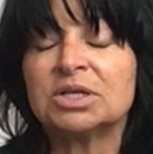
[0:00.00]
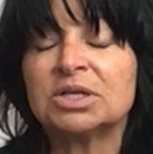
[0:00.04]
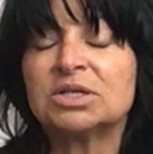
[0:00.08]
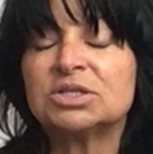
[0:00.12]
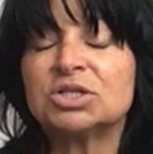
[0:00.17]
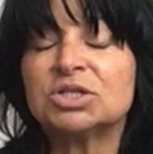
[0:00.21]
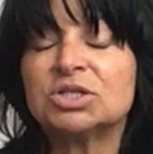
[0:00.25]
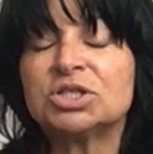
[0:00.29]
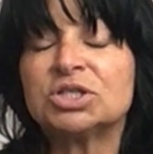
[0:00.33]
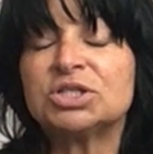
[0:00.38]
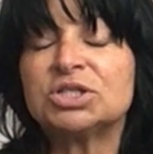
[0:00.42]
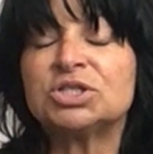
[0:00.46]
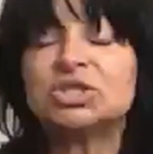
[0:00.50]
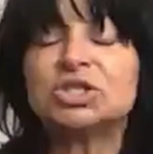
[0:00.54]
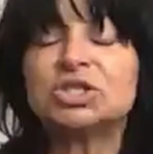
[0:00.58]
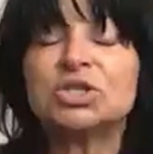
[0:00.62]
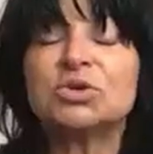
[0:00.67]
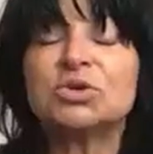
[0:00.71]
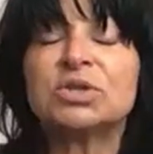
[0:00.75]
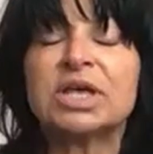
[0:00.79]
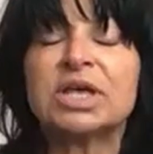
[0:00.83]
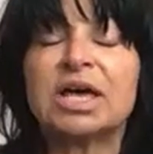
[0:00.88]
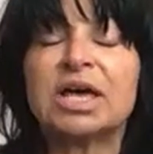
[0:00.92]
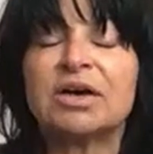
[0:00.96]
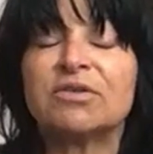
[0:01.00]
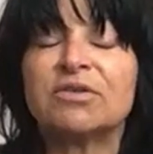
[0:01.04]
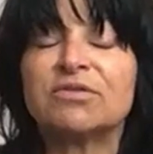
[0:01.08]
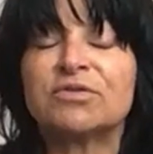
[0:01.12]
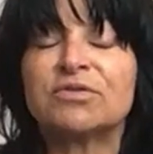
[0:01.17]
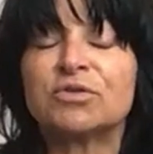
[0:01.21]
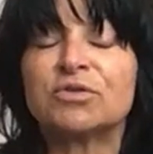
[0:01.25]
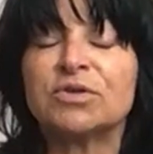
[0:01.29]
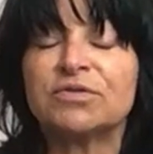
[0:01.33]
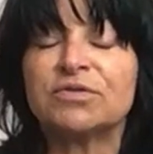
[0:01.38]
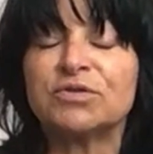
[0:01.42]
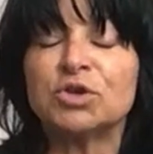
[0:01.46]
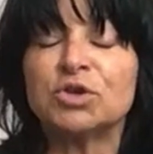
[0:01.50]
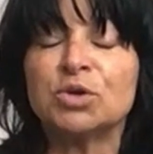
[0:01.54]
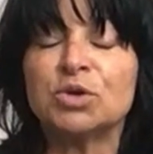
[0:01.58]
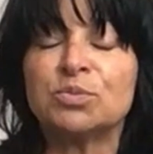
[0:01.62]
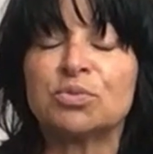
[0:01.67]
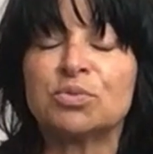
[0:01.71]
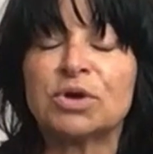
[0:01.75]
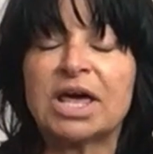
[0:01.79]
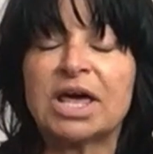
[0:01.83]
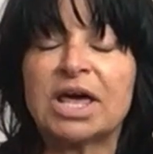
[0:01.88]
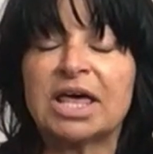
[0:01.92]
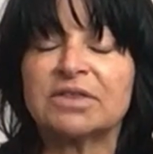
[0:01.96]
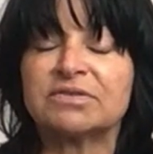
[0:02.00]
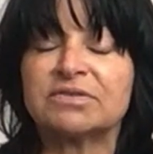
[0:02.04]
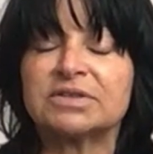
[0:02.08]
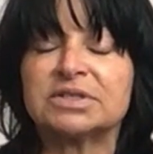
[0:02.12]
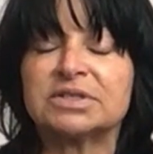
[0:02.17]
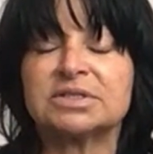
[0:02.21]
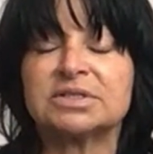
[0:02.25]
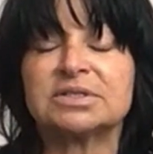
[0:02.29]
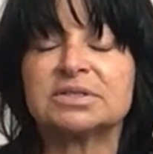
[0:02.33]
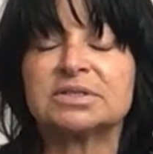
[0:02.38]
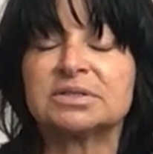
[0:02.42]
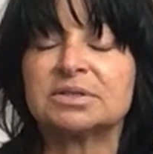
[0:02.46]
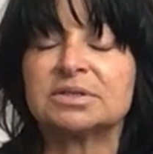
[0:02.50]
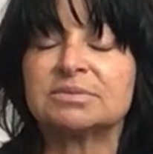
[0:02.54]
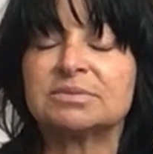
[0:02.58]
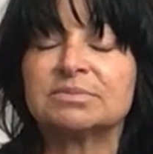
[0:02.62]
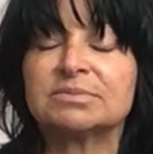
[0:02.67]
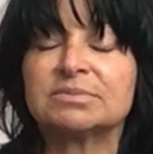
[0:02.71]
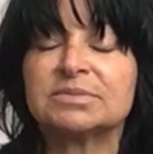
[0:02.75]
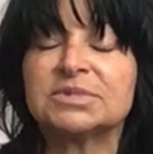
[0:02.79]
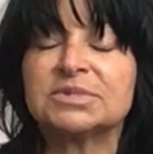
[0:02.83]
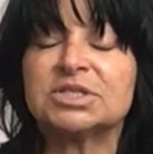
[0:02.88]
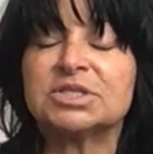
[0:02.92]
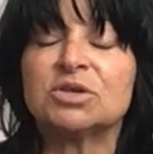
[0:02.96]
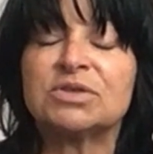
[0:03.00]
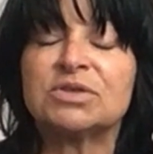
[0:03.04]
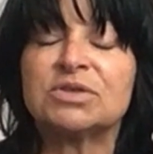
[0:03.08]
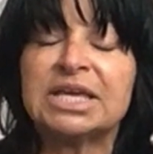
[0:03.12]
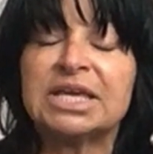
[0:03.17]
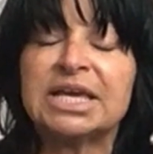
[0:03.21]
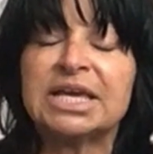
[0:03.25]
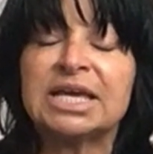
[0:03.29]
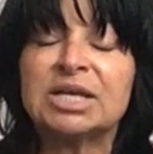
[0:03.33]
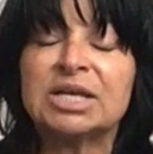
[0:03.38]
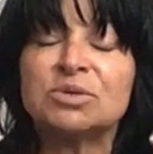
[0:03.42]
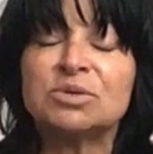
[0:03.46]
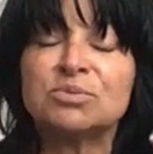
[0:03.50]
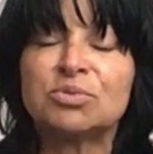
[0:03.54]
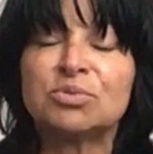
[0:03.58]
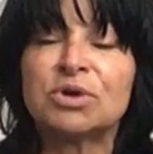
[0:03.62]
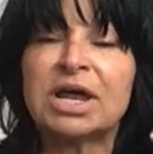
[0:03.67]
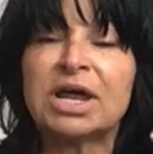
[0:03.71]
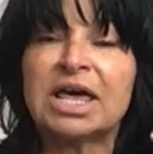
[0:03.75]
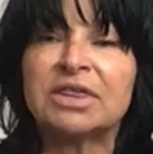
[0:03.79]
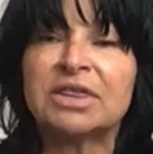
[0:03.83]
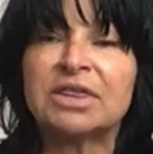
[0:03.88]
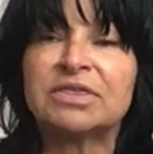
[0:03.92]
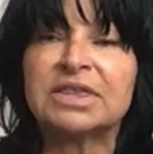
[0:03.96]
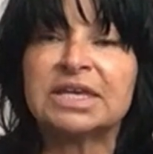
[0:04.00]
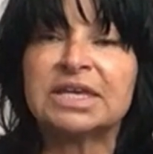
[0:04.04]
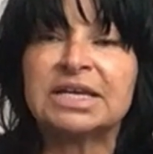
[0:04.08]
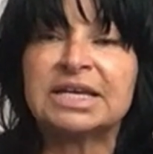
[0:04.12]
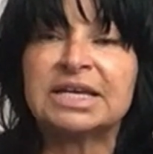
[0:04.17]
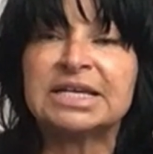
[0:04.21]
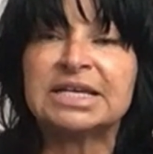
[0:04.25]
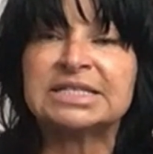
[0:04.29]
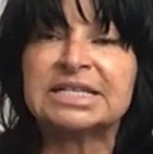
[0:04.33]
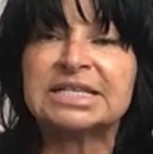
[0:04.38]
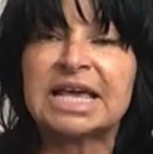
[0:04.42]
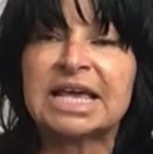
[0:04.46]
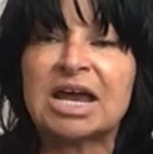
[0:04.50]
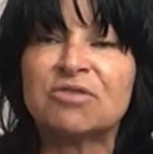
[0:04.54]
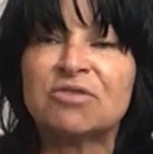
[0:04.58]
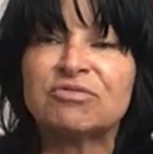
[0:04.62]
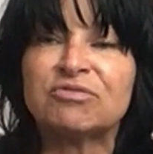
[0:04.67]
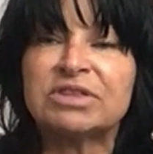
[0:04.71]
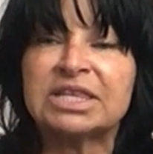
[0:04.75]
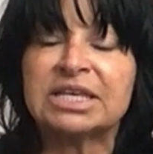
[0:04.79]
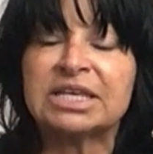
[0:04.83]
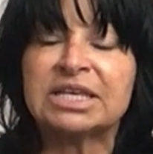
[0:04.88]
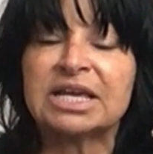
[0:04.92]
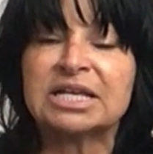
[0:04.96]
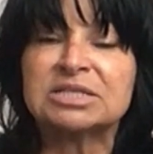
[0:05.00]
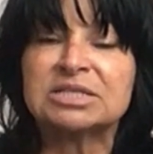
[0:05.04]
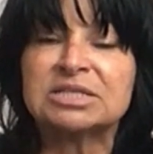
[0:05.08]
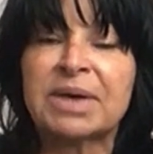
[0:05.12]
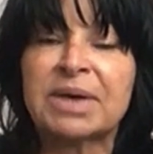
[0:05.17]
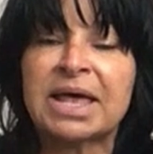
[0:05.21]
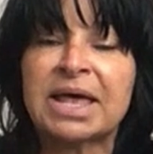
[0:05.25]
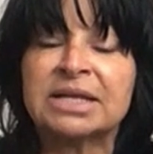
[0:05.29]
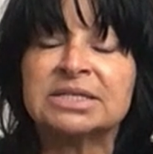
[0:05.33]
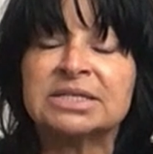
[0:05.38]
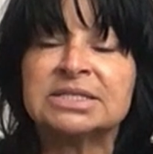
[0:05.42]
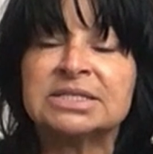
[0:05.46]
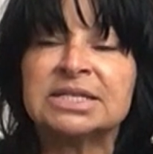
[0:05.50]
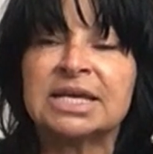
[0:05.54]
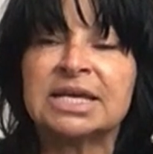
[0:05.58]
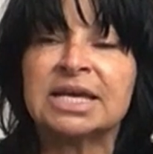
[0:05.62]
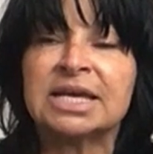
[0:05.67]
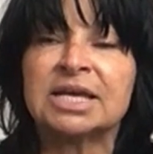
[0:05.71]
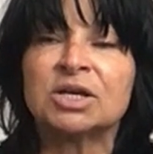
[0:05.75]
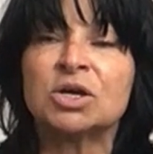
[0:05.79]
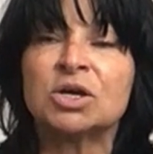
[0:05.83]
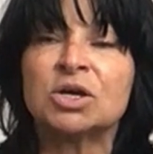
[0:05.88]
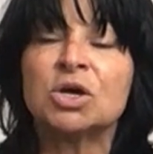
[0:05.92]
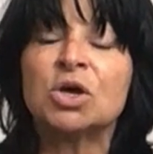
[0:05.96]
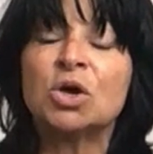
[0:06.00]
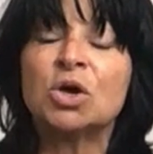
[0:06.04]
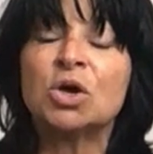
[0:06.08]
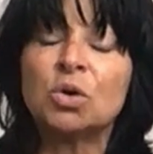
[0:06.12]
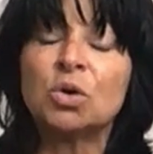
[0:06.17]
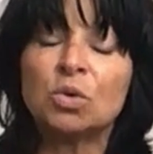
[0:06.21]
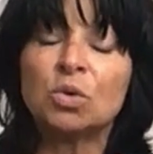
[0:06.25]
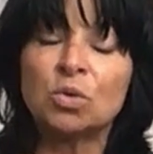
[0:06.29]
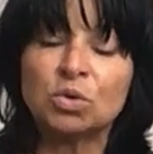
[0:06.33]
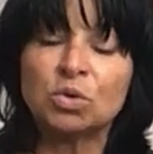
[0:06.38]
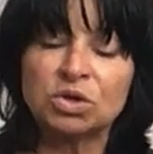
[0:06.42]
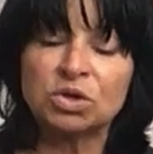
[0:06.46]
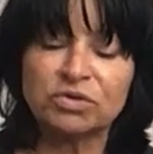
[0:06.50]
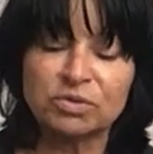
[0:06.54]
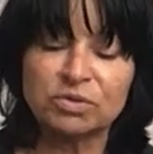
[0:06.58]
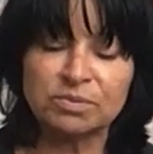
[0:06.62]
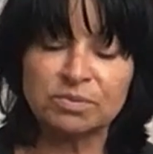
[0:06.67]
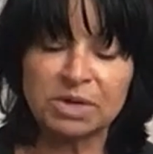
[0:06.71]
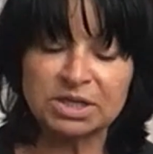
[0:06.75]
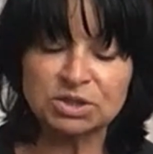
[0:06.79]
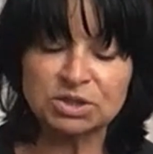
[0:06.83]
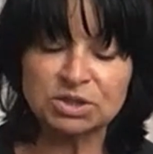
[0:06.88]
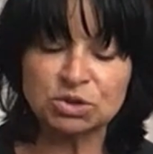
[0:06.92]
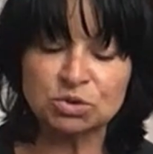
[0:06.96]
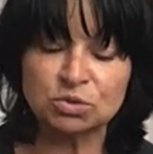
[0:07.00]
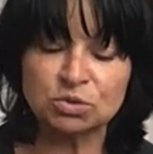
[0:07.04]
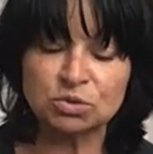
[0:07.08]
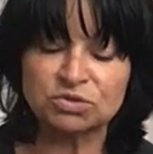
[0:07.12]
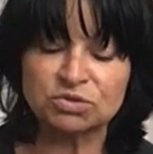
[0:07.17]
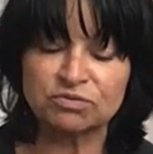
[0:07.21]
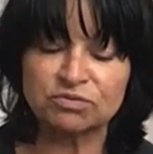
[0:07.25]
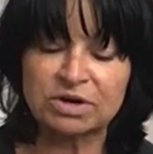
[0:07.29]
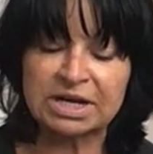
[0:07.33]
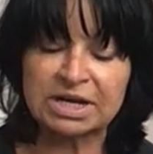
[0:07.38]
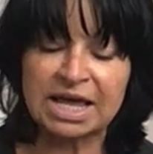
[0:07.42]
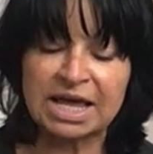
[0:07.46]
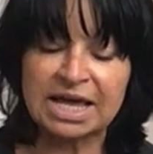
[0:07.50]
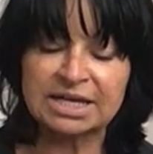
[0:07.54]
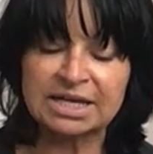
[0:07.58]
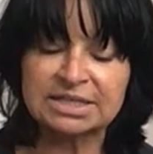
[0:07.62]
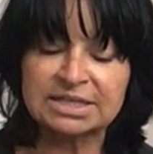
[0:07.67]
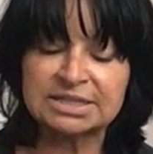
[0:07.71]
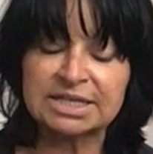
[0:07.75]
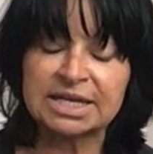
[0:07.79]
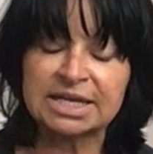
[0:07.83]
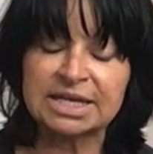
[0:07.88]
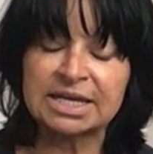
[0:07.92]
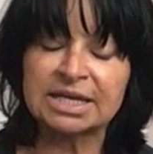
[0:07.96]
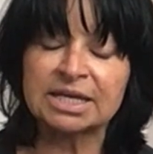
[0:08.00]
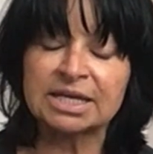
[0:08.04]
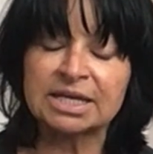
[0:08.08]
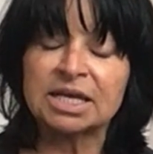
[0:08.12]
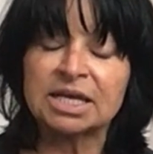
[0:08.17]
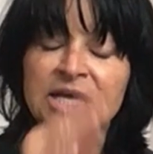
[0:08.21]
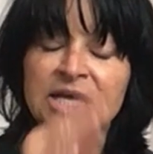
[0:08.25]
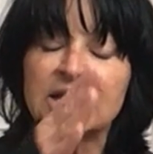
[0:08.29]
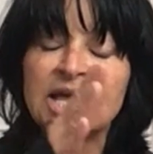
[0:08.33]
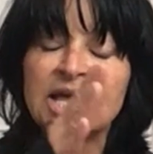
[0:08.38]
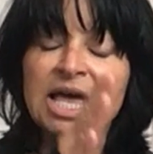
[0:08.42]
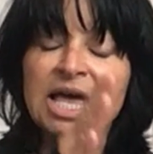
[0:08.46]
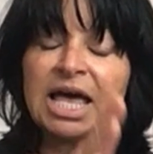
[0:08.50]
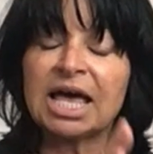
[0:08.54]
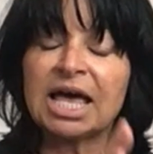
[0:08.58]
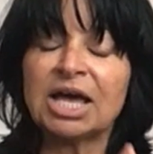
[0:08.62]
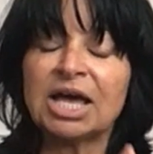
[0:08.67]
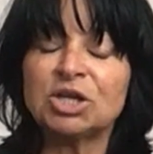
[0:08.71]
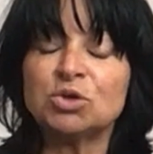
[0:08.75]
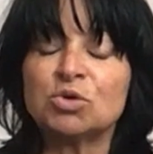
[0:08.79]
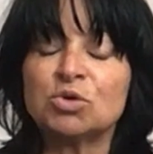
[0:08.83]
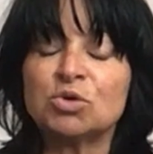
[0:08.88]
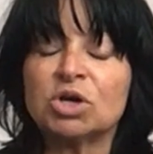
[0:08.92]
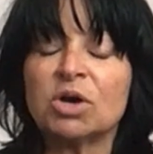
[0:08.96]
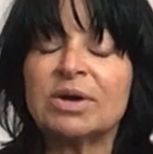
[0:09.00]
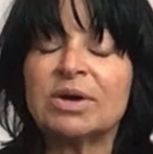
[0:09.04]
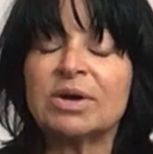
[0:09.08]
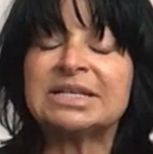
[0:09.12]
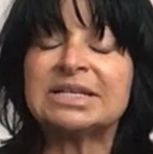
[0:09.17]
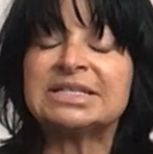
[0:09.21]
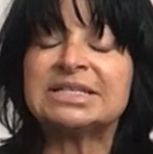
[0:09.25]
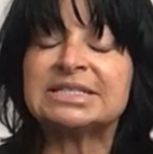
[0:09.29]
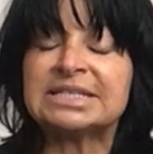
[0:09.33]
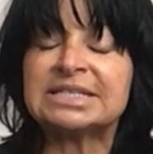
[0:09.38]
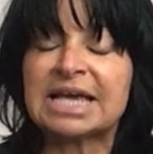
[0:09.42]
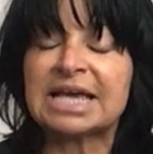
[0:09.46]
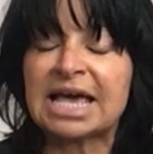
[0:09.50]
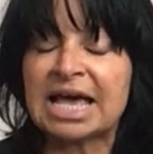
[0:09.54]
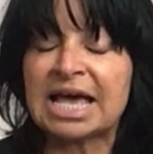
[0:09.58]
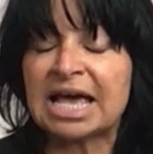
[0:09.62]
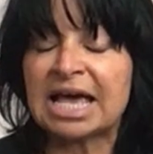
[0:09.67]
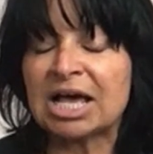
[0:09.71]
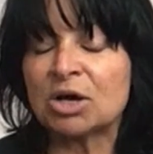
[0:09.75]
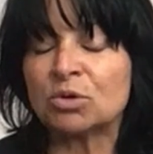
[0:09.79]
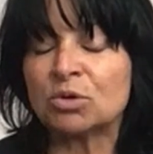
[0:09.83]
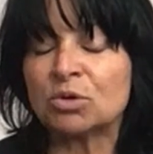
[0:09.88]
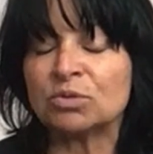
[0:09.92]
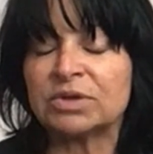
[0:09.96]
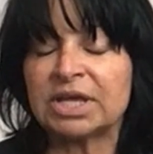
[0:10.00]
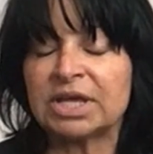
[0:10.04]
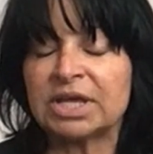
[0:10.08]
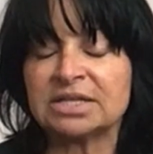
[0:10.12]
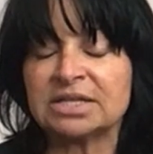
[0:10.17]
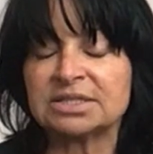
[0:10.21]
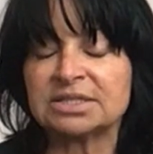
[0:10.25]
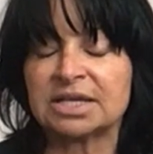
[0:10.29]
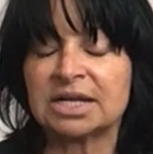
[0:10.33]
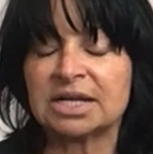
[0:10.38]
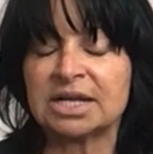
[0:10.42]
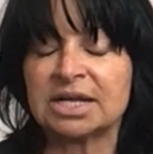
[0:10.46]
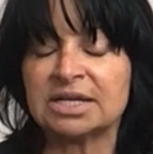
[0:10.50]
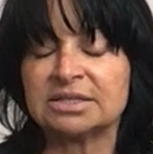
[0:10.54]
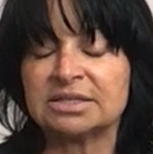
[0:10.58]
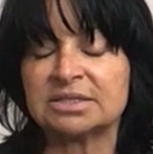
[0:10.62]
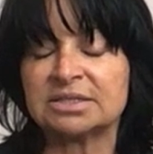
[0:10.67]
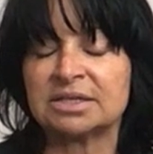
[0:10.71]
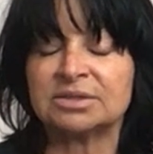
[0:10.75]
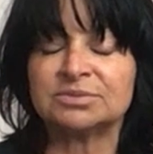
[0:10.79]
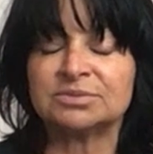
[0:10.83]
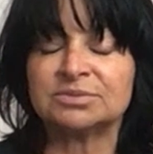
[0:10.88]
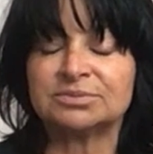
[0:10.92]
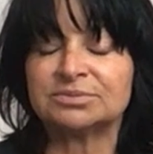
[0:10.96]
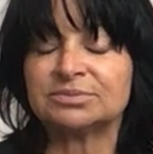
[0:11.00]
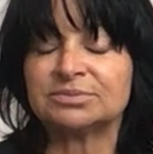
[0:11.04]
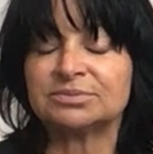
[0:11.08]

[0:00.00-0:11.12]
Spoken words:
So just do that for a few breaths. So the in breath is everything expanding, all of the muscles relaxing, and you're going down the escalator.